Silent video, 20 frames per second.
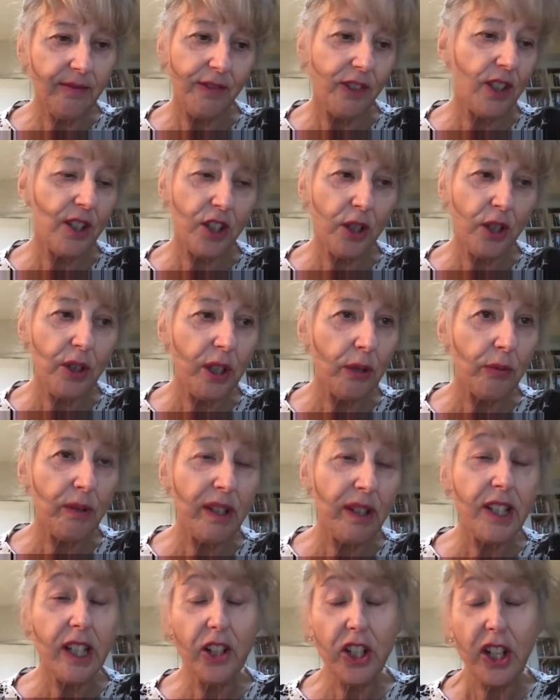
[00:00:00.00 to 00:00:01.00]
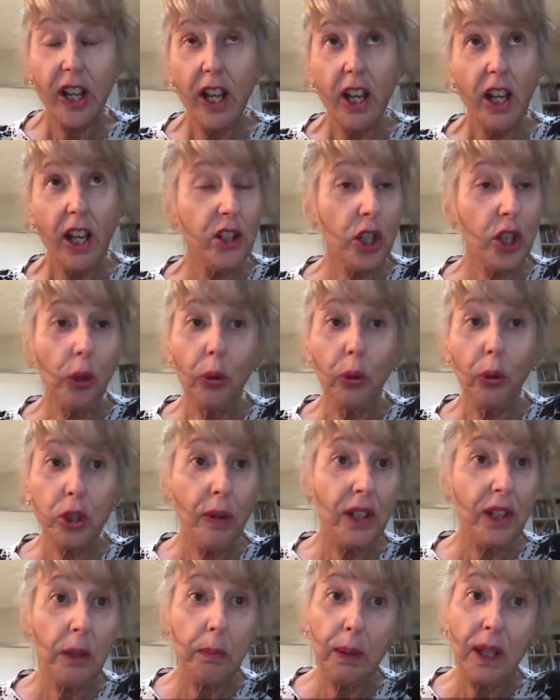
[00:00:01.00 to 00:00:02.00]
just do your research and talk
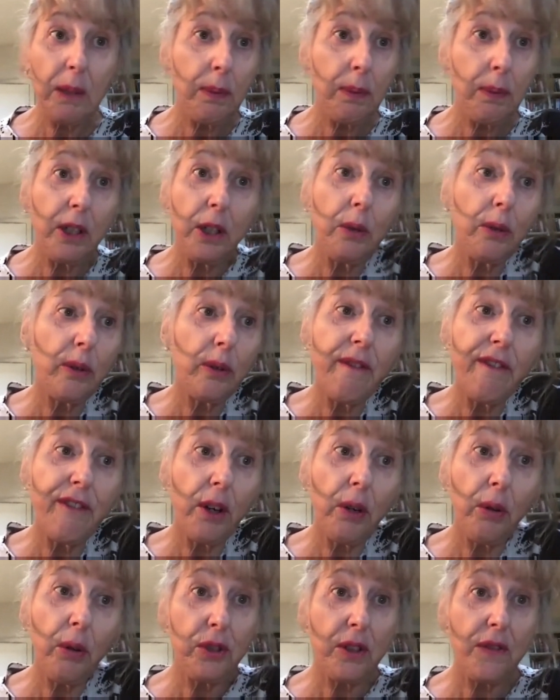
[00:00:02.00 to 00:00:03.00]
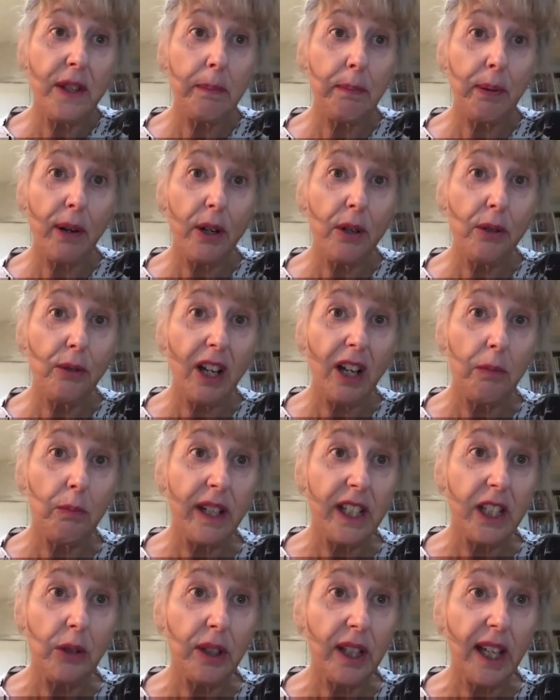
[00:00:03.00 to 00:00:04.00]
to other people who are involved in the program
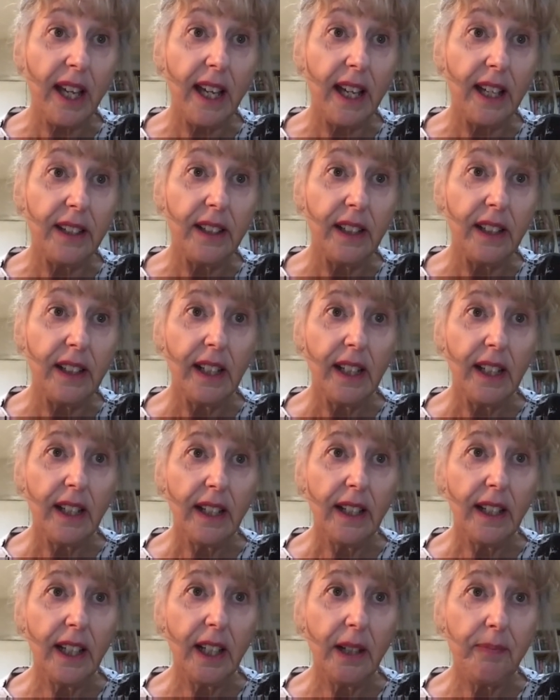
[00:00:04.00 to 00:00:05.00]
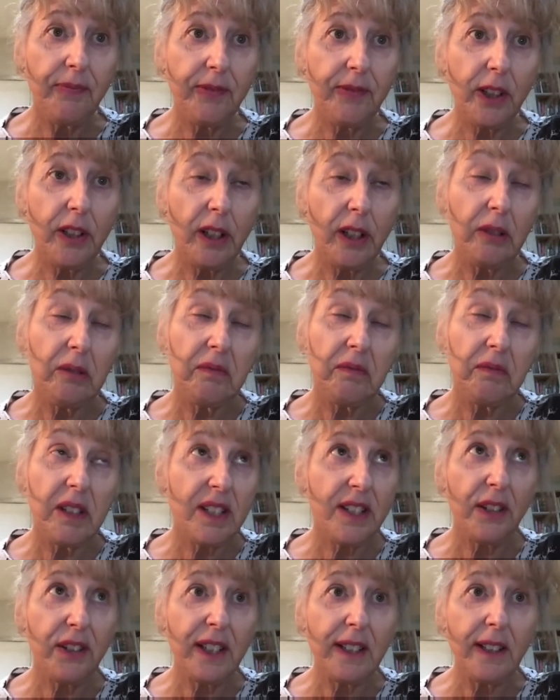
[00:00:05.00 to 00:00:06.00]
where you can.
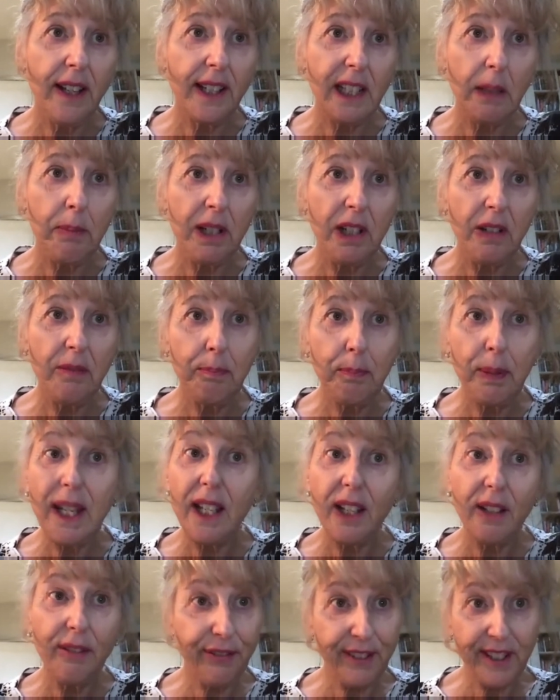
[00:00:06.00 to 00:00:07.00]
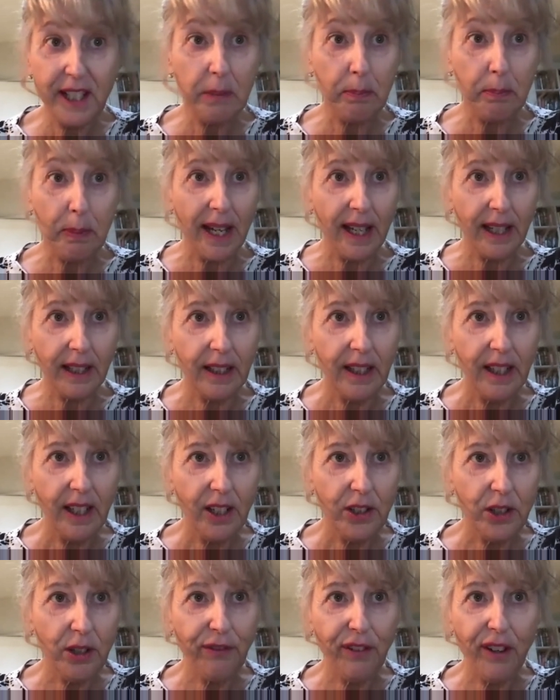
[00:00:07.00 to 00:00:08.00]
There's nothing like a bit of peer feedback
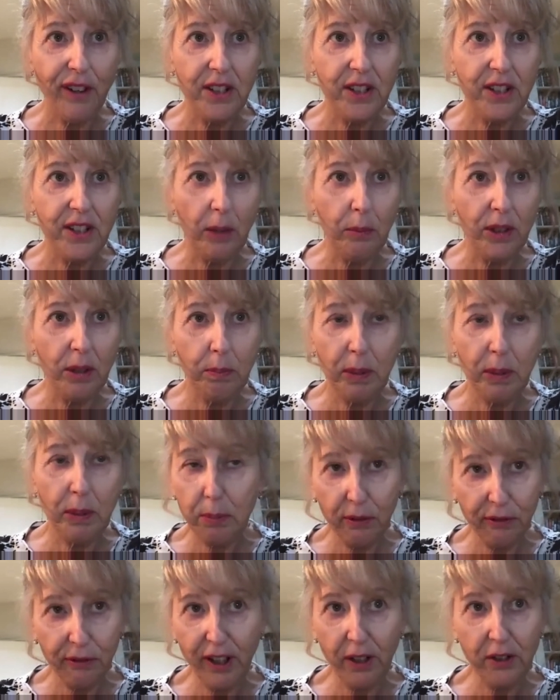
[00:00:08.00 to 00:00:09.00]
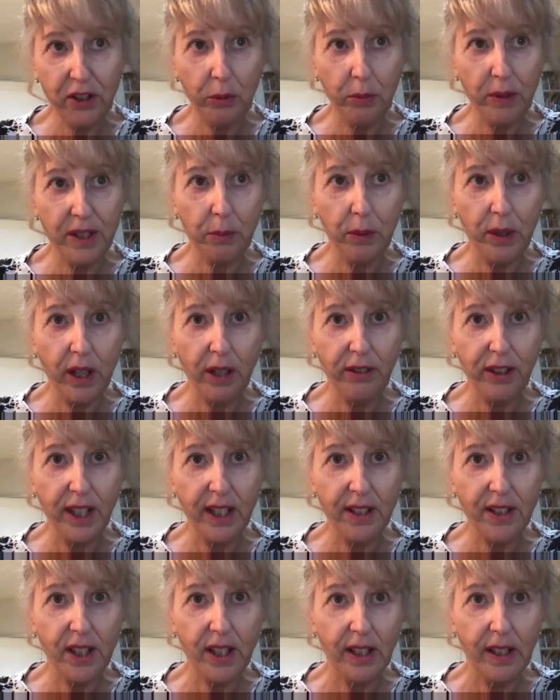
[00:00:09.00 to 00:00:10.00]
to find out whether people felt it was worth
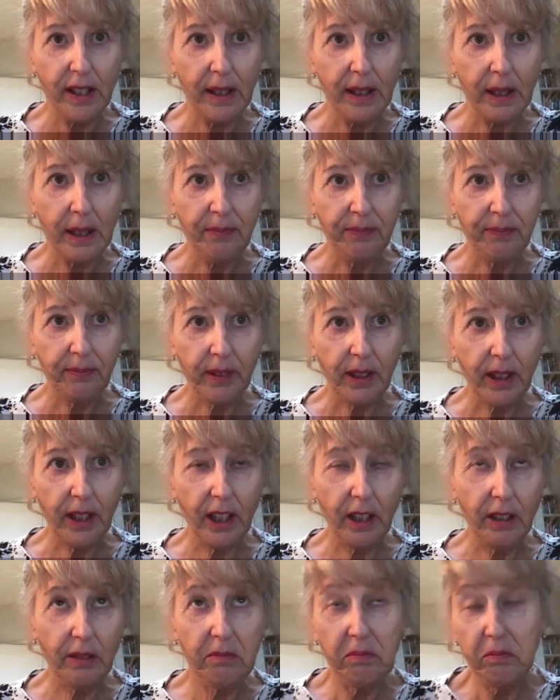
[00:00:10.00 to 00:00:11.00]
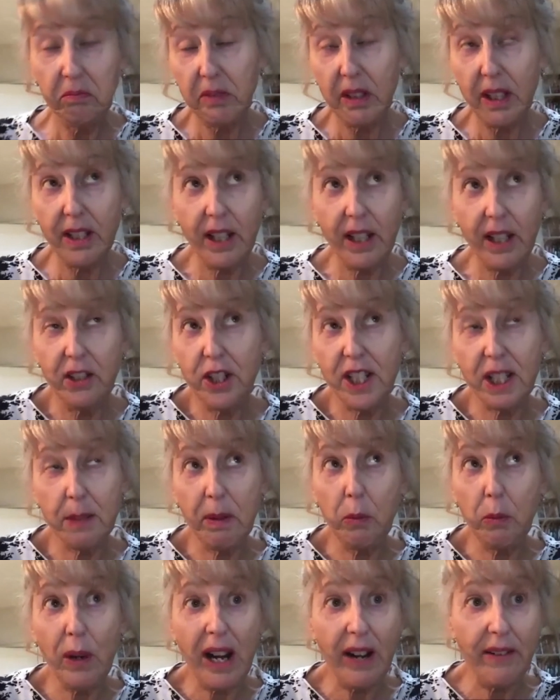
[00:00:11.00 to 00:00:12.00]
it. And just
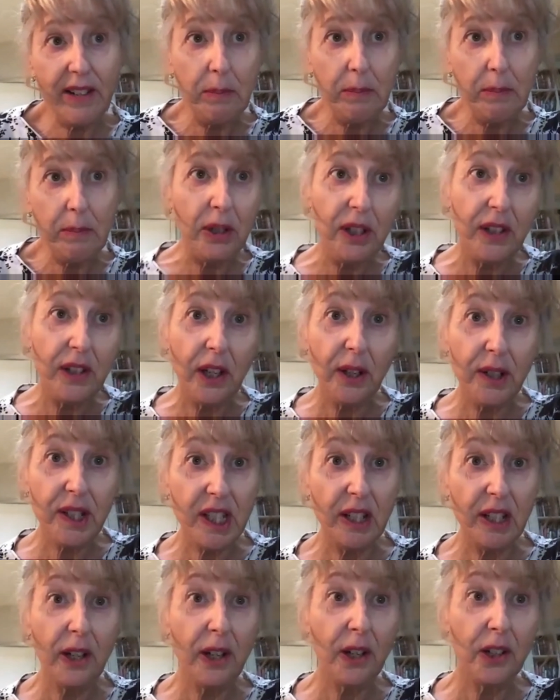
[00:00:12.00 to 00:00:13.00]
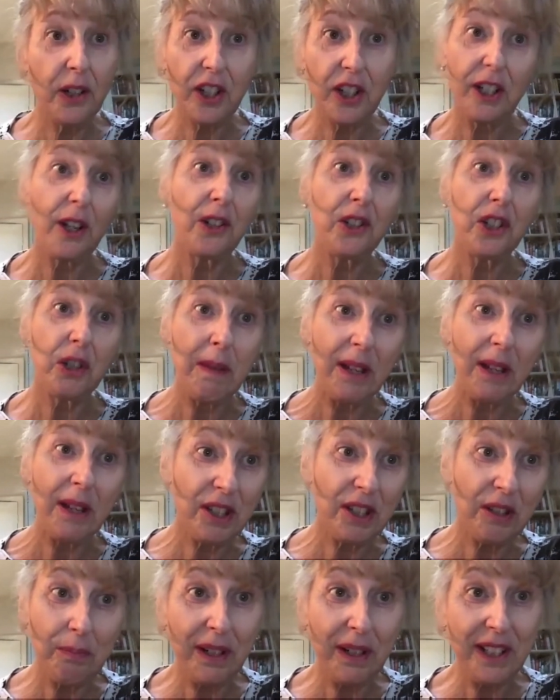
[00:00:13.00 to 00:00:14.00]
beware anybody that asks large
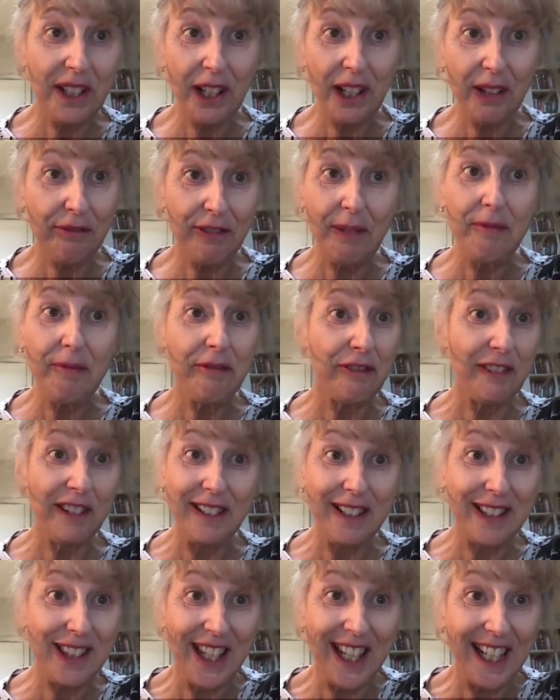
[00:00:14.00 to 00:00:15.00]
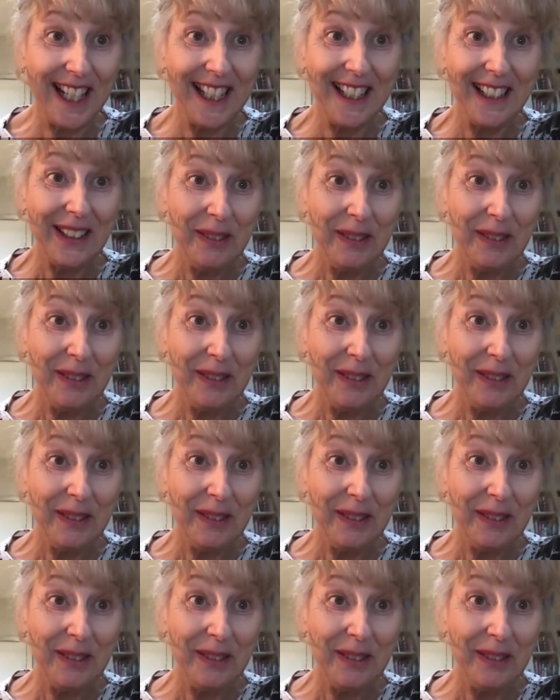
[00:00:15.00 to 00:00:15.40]
amounts of money up front for anything.